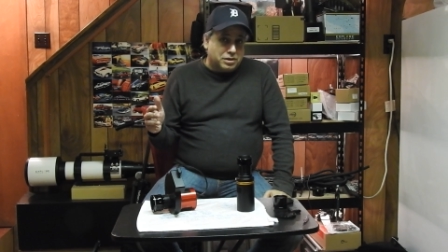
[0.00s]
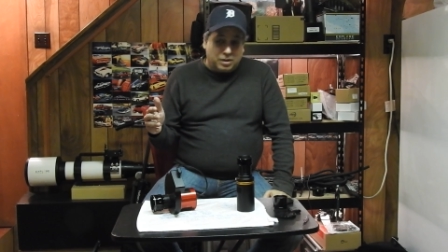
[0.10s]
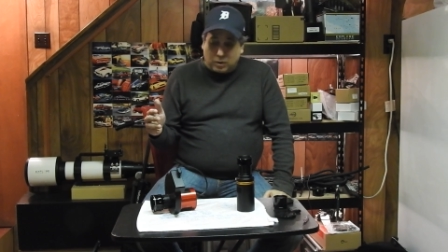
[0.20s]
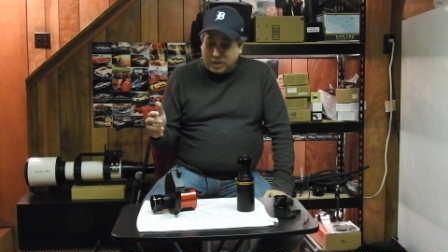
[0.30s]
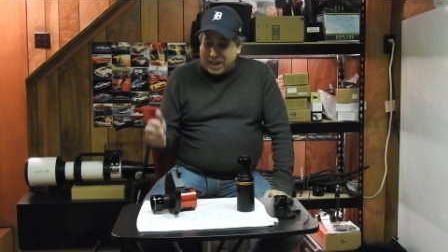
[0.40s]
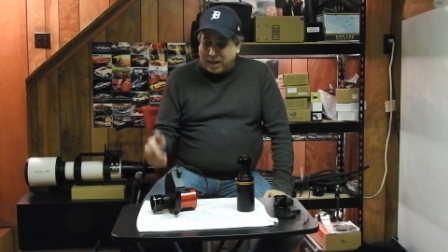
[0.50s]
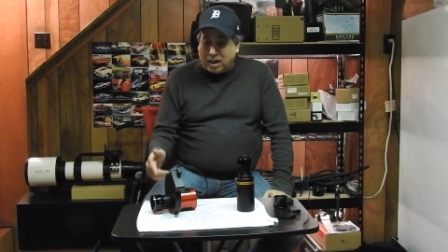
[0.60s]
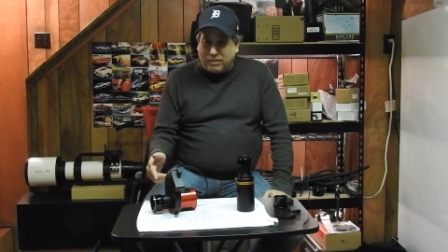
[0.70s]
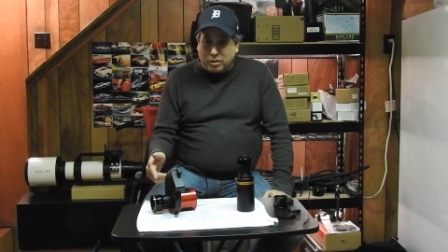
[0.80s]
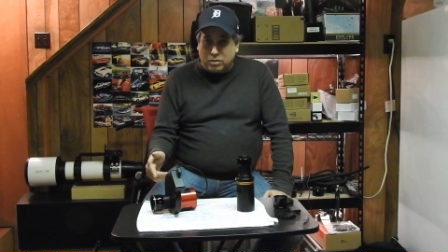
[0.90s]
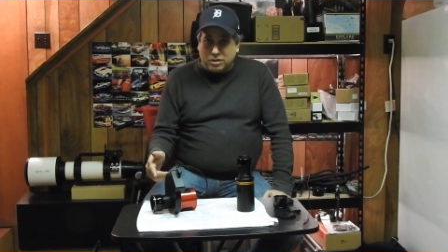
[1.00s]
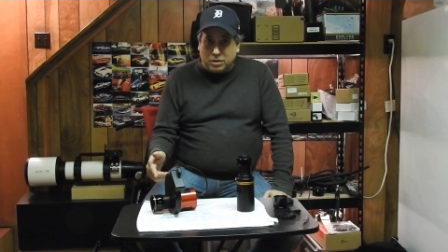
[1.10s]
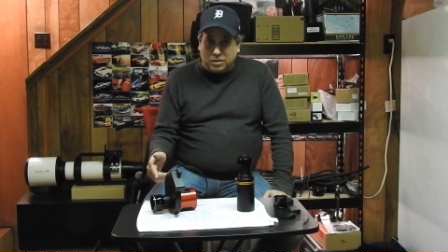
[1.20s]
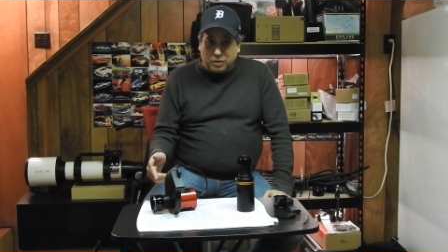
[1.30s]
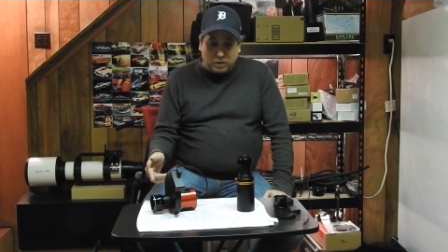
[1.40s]
You know, taking off the
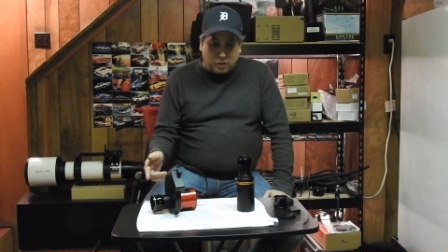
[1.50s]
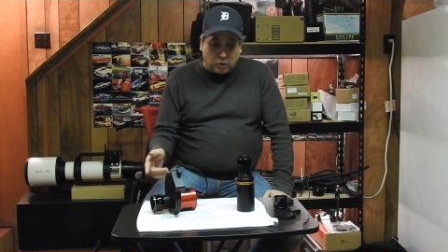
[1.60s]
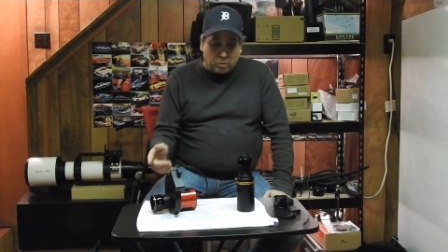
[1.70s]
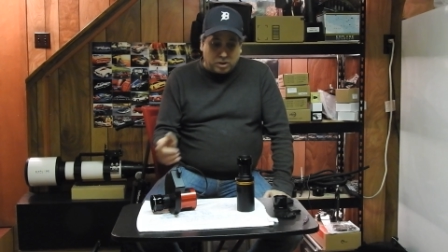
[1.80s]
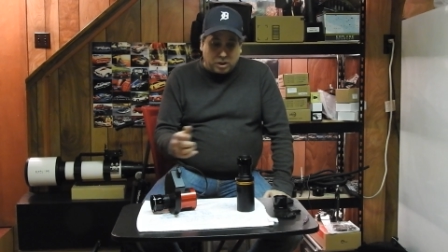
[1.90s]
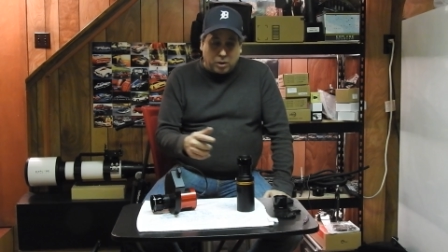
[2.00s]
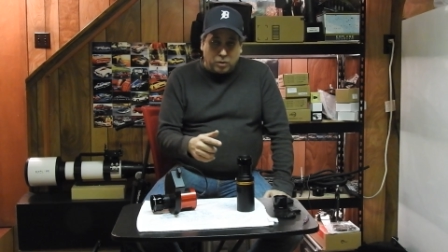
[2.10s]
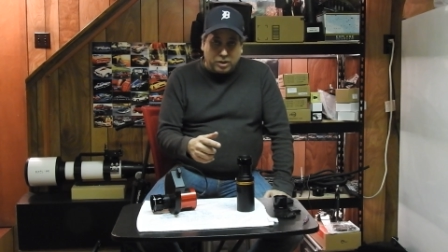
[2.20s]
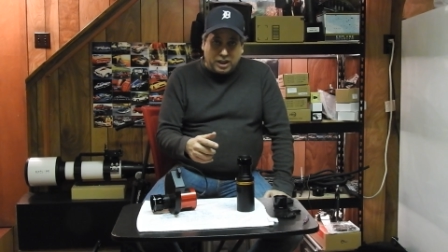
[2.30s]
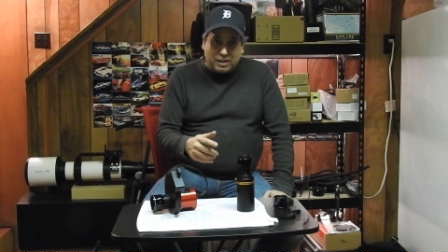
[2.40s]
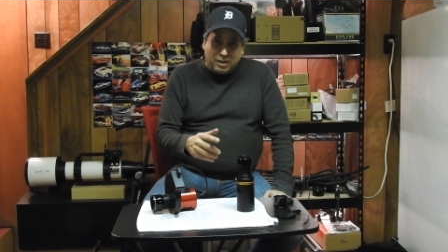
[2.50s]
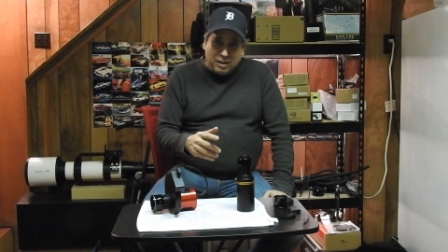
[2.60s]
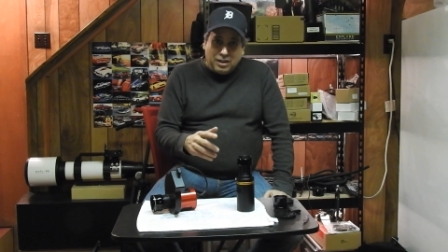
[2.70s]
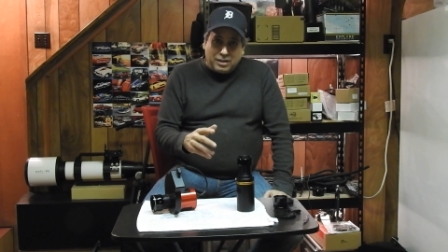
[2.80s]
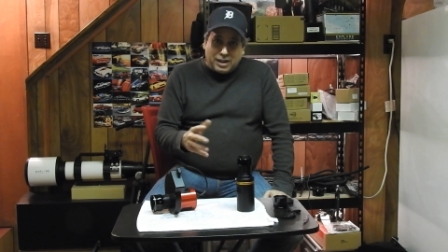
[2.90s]
reducer and going with the Hotech,
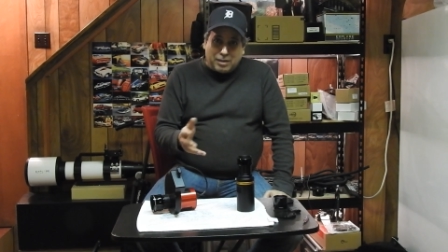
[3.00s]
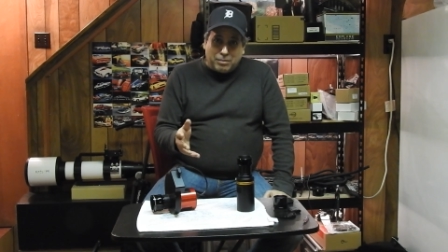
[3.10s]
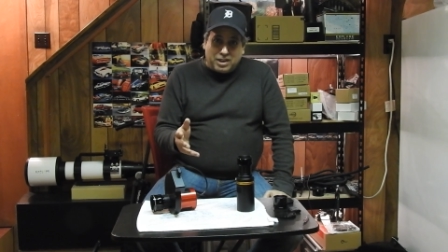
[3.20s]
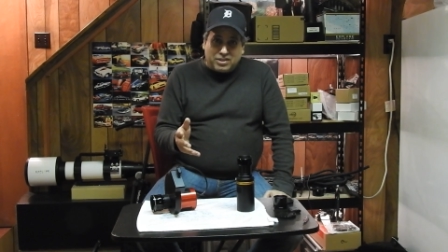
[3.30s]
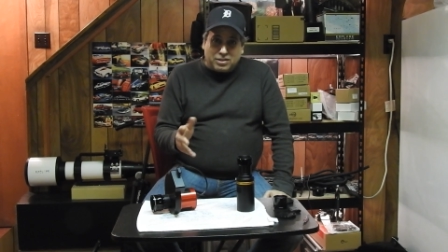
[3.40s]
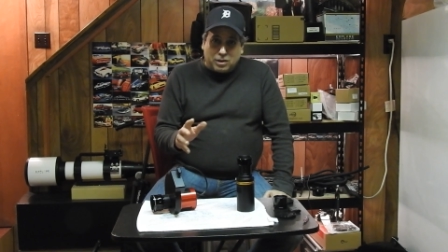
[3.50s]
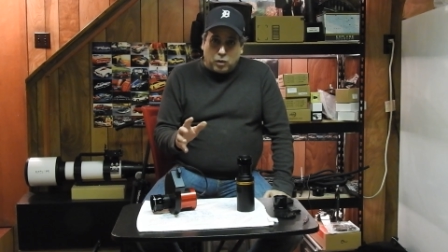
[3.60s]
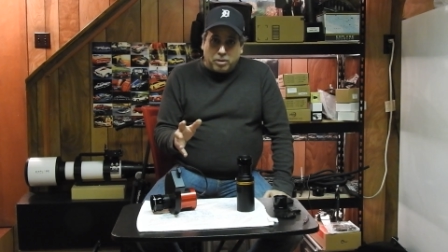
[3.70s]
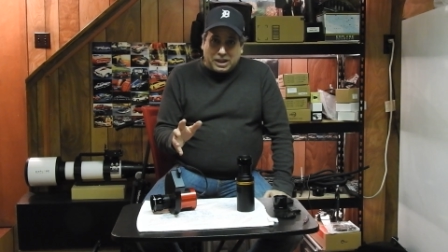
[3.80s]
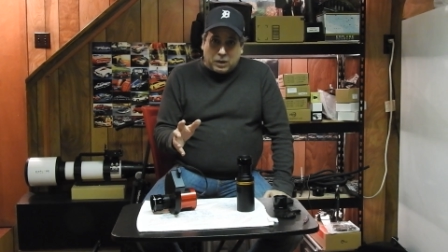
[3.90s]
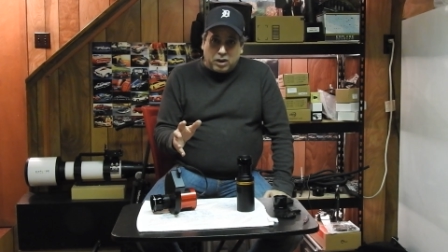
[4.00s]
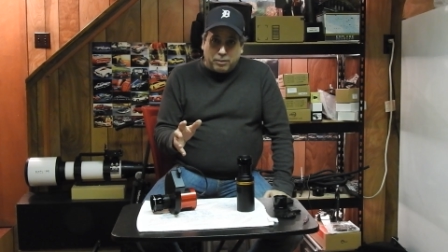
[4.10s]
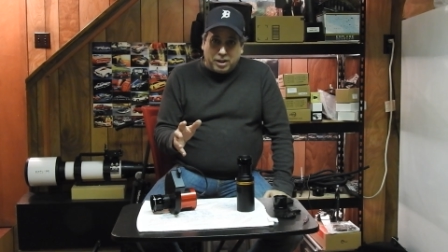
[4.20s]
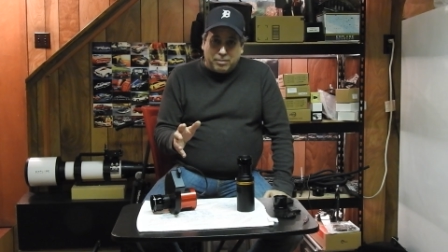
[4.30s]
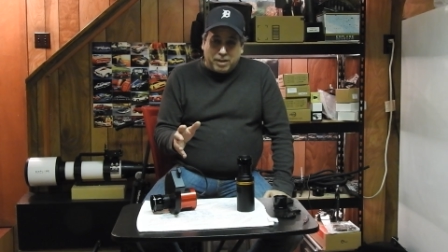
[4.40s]
that might slow me down a
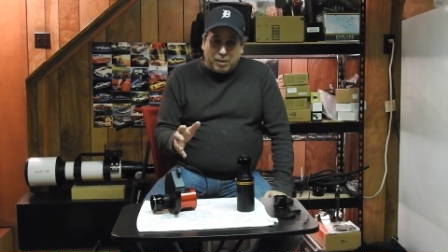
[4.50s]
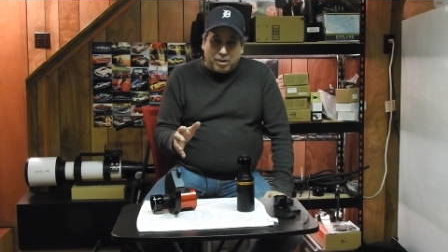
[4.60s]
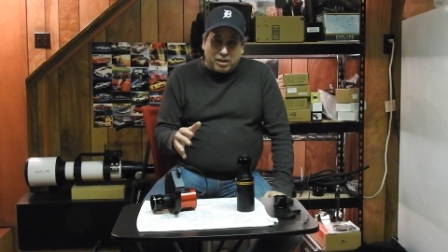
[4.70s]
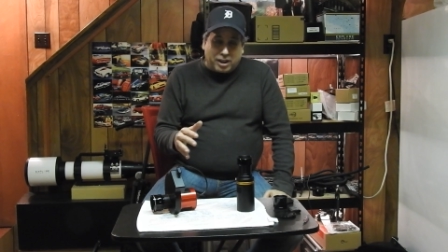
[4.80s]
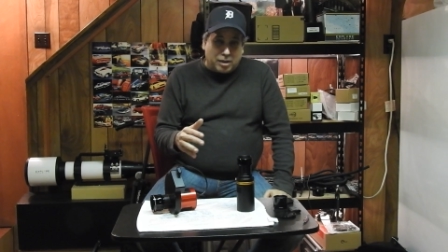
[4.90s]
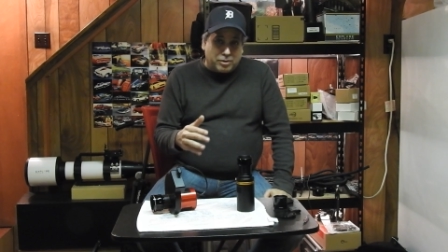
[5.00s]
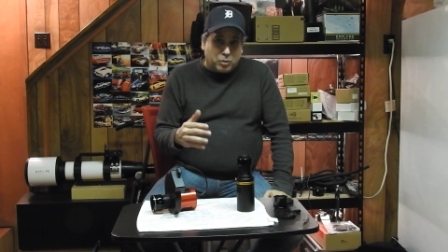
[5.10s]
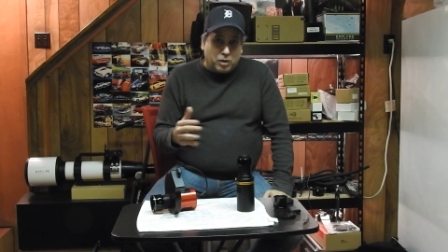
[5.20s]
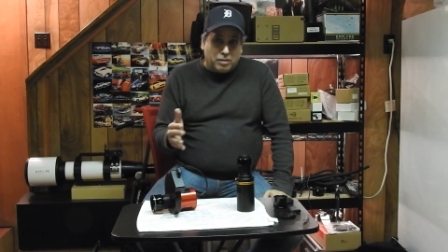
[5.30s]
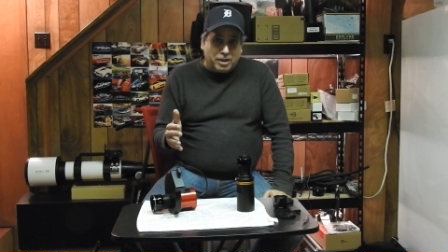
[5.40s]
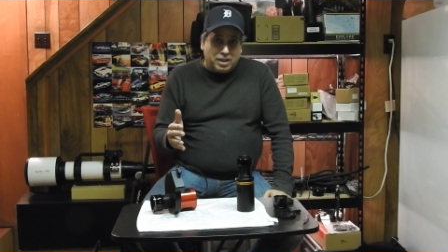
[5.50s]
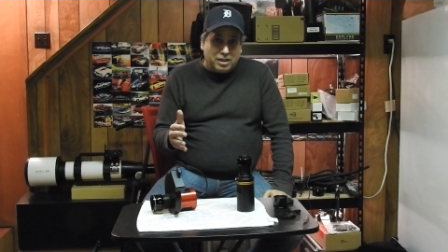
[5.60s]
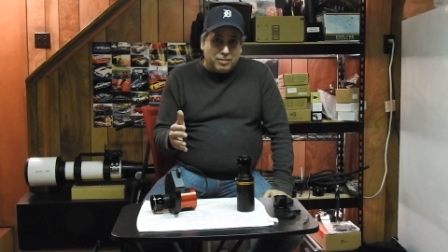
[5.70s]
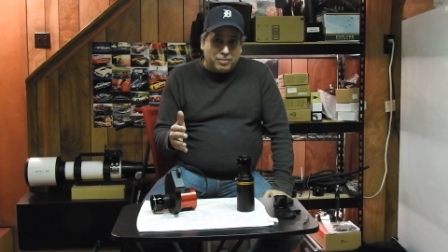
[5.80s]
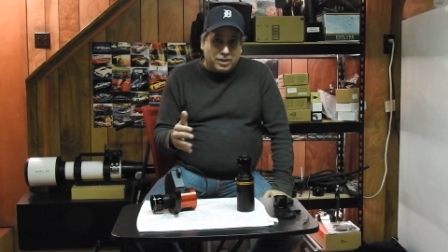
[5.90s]
bit. Maybe I'll get up to one
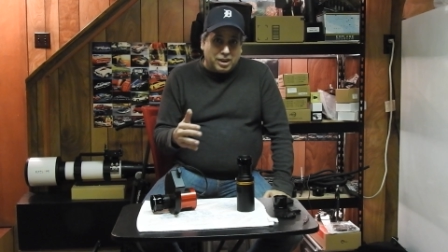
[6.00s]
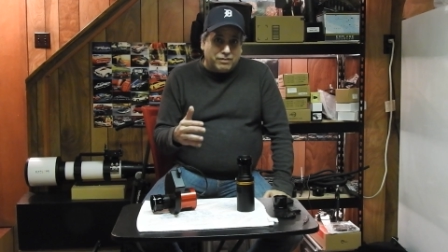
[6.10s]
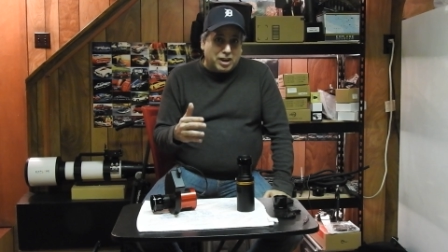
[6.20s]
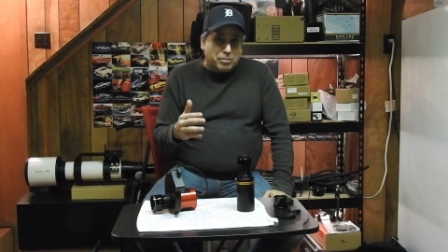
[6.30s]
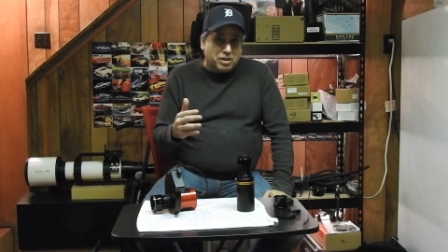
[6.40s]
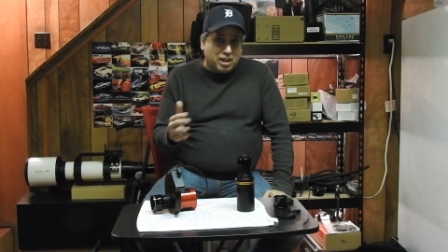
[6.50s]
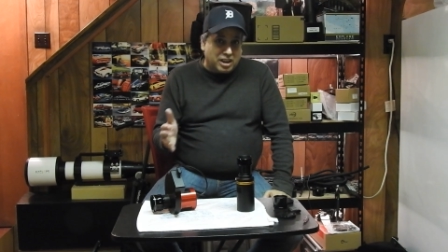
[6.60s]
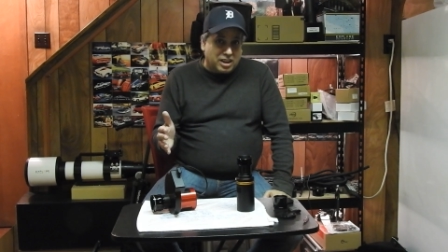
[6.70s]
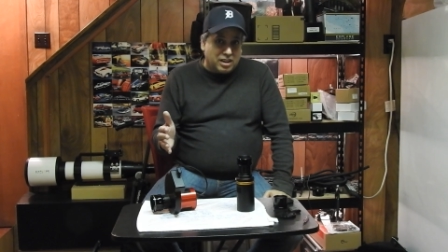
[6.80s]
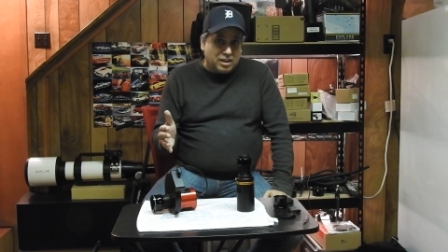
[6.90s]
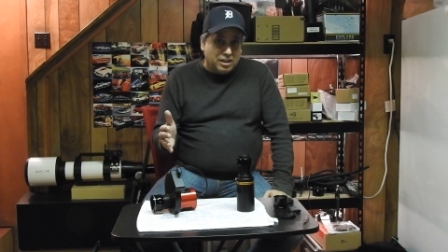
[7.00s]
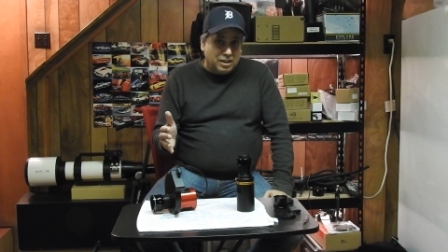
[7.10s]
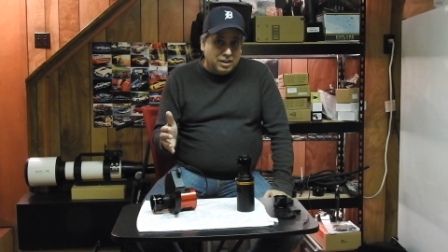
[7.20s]
minute if I'm lucky.